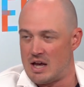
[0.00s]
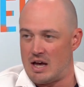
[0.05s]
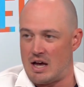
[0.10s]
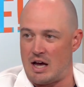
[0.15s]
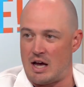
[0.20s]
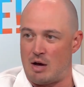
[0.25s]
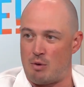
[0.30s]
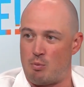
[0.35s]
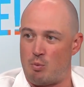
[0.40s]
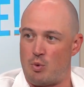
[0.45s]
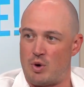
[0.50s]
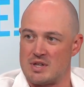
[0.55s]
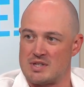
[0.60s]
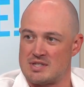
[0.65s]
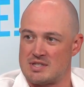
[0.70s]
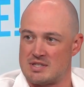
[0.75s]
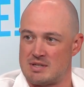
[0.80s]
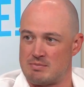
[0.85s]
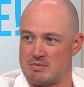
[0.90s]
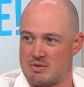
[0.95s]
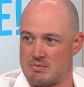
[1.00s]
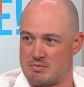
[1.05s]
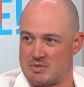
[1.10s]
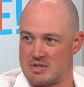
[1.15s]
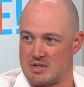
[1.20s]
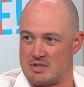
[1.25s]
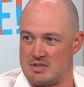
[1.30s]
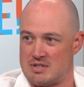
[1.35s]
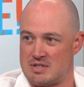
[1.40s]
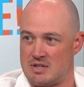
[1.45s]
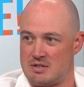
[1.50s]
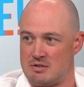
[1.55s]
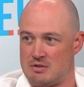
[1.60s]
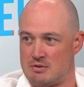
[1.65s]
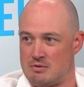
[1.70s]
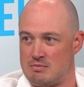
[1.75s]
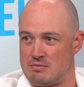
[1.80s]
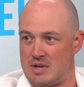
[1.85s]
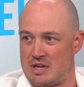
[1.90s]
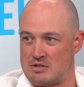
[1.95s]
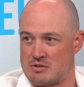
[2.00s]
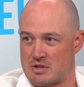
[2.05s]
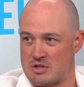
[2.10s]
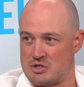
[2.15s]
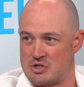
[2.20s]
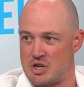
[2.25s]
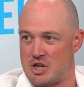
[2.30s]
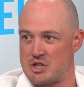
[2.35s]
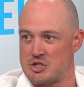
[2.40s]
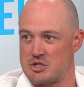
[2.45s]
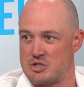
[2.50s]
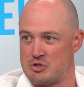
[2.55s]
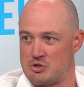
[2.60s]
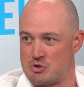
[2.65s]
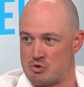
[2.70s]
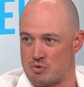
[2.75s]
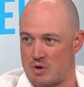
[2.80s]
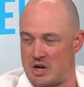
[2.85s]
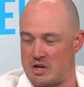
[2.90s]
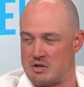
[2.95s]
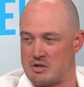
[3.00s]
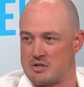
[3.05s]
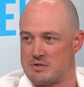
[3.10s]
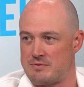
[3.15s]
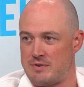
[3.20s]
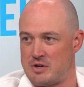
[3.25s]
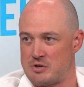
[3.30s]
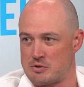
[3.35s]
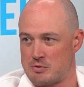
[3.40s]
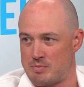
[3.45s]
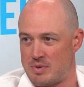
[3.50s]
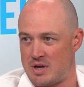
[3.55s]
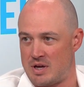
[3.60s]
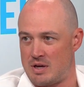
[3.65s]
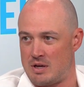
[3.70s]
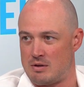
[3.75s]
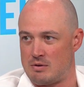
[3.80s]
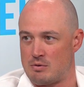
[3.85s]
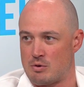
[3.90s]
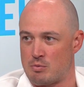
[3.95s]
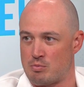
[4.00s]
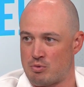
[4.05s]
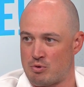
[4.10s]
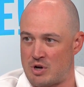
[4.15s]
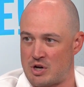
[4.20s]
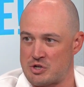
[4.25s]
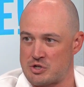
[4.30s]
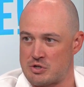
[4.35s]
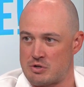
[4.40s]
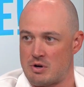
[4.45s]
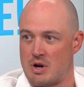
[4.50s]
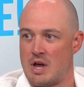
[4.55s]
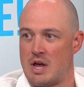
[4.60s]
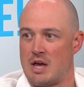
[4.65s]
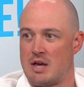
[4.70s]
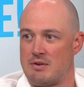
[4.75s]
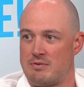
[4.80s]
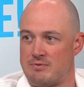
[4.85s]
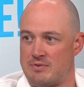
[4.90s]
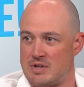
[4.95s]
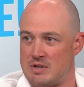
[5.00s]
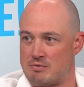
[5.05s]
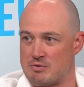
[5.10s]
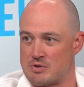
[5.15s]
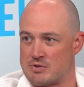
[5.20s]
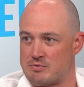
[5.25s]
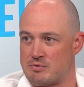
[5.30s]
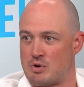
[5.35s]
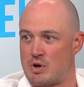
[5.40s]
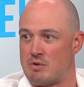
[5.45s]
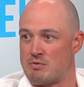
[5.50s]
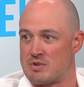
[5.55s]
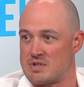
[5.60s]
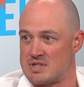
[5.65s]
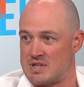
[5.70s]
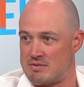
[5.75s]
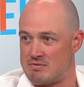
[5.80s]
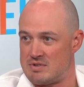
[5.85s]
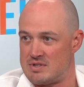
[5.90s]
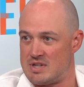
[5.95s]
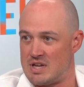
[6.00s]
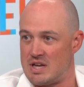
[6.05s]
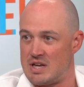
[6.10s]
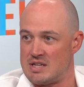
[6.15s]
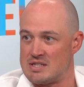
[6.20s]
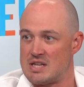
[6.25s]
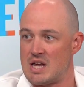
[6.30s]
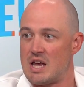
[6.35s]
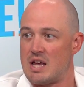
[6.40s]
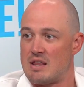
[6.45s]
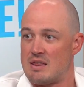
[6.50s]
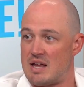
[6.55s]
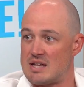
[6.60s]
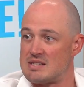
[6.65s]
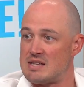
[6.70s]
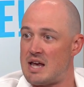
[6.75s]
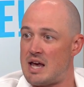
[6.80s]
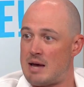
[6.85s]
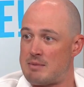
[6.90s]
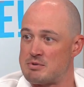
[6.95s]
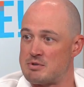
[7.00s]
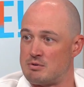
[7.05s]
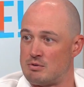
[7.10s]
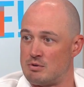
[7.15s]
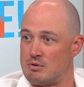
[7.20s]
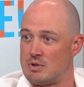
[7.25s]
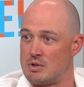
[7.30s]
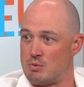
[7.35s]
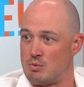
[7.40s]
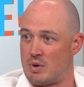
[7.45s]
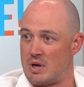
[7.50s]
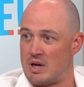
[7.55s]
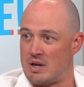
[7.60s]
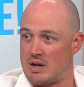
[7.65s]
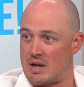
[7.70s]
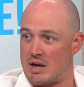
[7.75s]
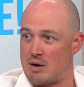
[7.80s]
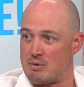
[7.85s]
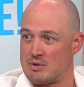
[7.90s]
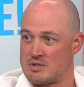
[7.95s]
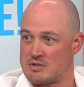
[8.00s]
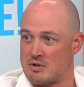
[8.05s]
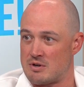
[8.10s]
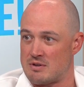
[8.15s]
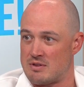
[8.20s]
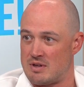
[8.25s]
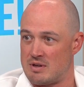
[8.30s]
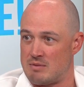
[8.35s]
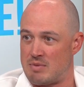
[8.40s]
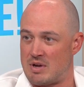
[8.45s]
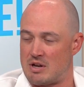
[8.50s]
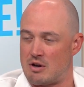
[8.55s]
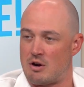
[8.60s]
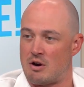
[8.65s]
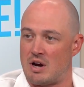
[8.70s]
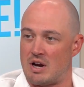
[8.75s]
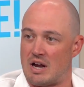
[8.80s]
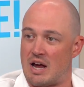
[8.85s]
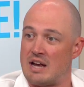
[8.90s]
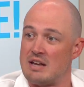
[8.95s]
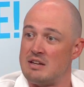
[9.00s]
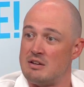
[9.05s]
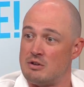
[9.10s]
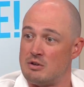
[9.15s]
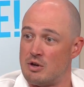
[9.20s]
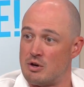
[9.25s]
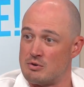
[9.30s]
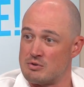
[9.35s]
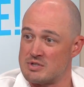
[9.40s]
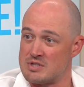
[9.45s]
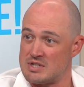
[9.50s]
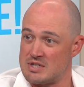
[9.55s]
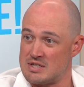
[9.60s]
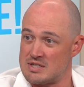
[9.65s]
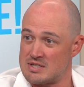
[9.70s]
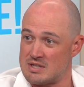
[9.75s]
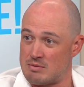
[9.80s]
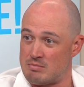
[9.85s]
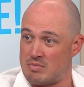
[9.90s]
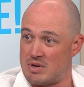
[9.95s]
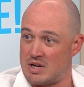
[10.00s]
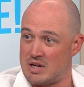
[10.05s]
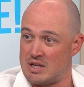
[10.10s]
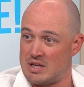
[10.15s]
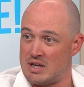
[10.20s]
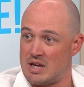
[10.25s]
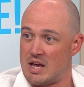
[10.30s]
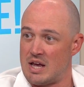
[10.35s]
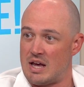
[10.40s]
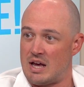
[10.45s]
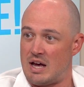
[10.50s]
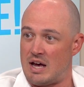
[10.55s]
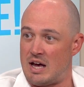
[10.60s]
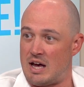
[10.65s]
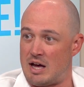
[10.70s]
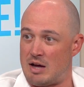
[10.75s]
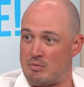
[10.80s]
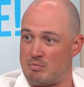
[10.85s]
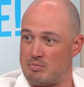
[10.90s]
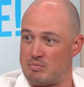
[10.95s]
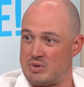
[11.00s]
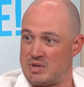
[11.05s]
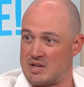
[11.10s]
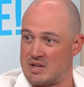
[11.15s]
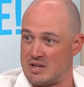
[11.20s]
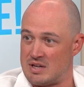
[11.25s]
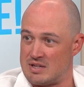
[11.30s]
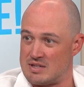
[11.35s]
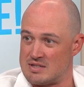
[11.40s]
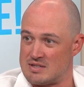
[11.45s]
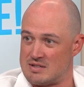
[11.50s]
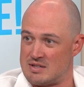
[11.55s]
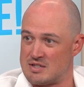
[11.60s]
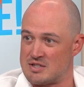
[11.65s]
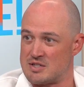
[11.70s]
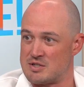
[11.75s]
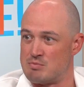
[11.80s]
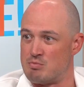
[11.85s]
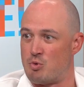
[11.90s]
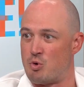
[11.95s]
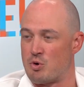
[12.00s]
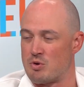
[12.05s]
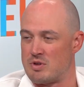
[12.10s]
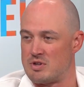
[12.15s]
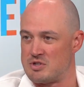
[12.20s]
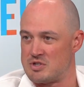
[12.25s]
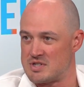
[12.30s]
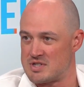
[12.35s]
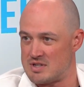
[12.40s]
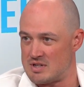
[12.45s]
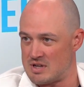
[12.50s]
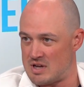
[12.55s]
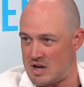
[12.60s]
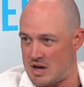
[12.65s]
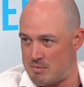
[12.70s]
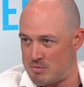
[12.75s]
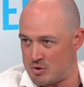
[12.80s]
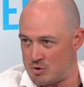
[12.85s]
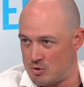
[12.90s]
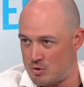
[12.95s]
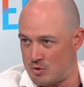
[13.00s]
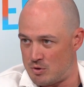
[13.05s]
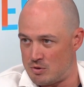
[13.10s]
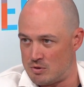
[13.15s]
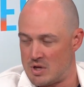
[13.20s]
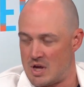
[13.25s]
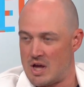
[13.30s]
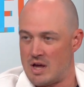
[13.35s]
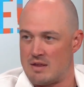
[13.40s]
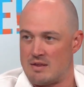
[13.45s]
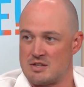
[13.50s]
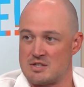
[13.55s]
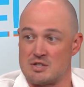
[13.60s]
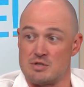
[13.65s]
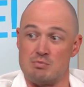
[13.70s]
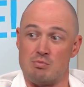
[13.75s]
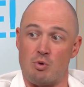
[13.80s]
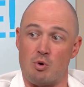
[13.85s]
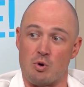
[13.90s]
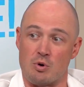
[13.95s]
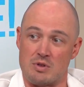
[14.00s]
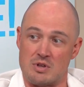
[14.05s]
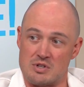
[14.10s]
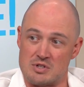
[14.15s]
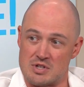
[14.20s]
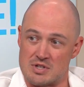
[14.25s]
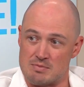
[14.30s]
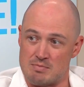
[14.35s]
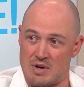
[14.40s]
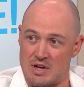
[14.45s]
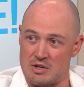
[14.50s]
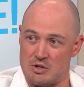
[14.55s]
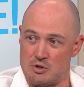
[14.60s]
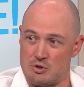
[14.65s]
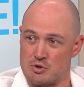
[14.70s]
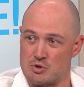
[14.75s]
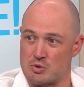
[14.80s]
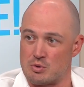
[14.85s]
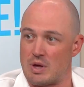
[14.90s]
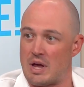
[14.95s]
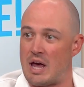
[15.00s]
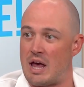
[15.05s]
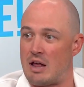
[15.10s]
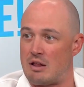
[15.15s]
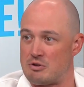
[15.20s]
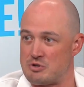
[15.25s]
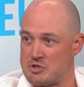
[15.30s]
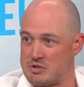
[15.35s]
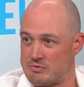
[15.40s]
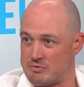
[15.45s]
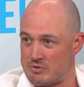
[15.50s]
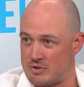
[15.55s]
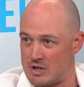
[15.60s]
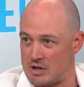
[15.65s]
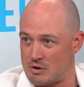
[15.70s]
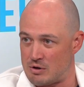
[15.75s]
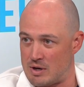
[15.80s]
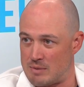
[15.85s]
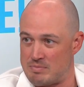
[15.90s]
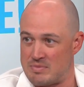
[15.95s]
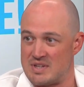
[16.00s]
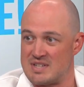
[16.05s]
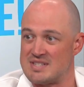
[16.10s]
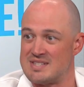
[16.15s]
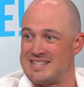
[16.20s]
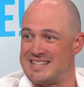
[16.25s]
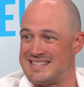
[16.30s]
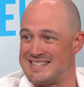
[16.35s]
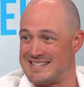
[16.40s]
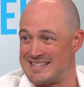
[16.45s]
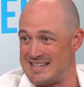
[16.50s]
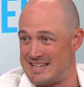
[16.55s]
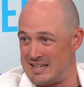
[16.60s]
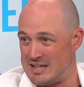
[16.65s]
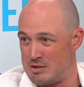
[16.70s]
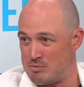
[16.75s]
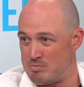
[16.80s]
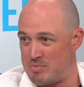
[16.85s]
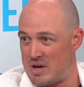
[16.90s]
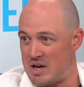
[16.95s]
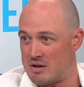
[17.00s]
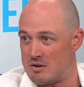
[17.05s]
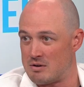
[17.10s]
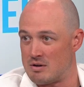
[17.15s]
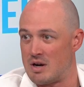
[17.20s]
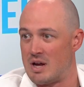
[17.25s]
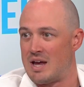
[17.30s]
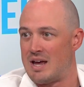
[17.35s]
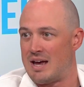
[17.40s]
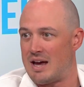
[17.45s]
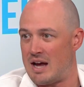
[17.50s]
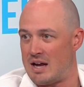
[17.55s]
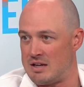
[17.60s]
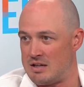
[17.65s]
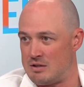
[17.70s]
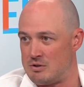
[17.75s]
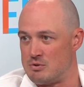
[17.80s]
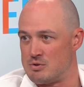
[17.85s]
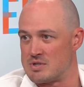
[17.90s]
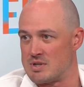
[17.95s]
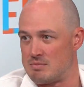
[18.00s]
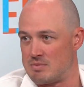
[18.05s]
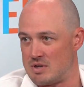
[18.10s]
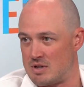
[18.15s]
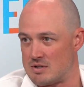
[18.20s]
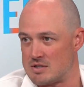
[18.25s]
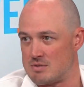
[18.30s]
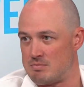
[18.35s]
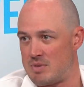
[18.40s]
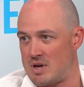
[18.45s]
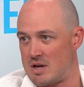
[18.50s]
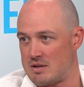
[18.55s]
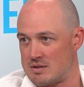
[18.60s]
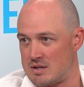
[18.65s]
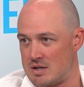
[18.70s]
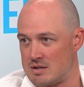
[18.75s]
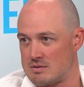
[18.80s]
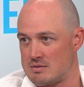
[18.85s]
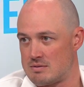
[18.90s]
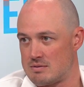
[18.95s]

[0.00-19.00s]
Um, once symptoms continue, nasal congestion, drainage, facial pain, or pressure, fevers for over seven days, that's absolutely when I would start thinking about, all right, I need to go see somebody um, because this is more than just the common cold. This is more than just my usual allergy flare-up. This isn't getting better. I need to do something else about that.